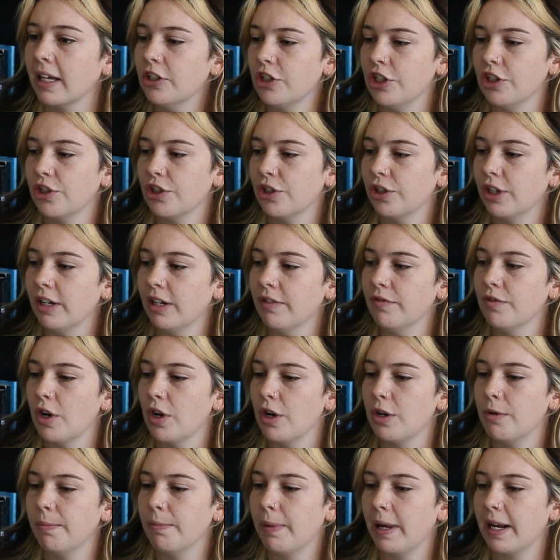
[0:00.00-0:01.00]
She should have
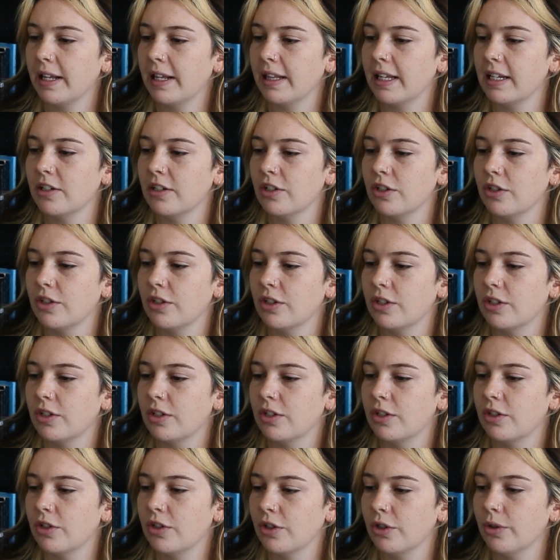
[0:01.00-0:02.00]
known better than to
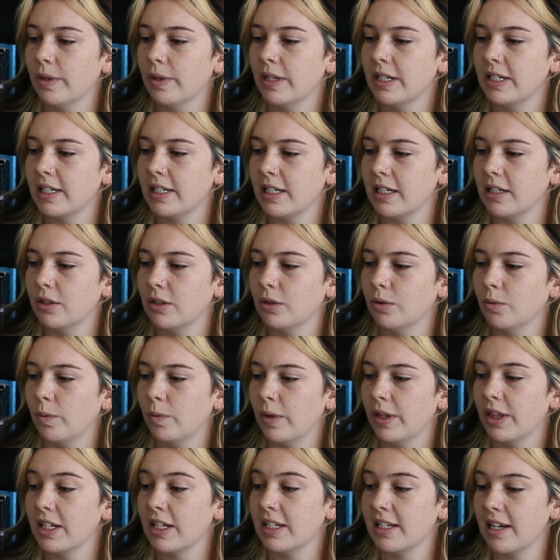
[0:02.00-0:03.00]
do a deal
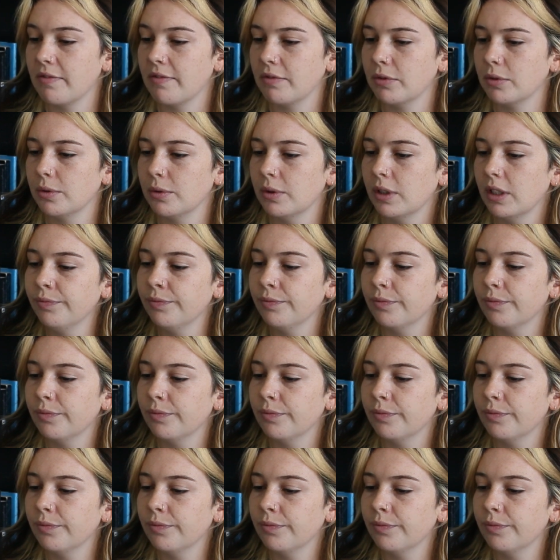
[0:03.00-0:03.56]
with a devil.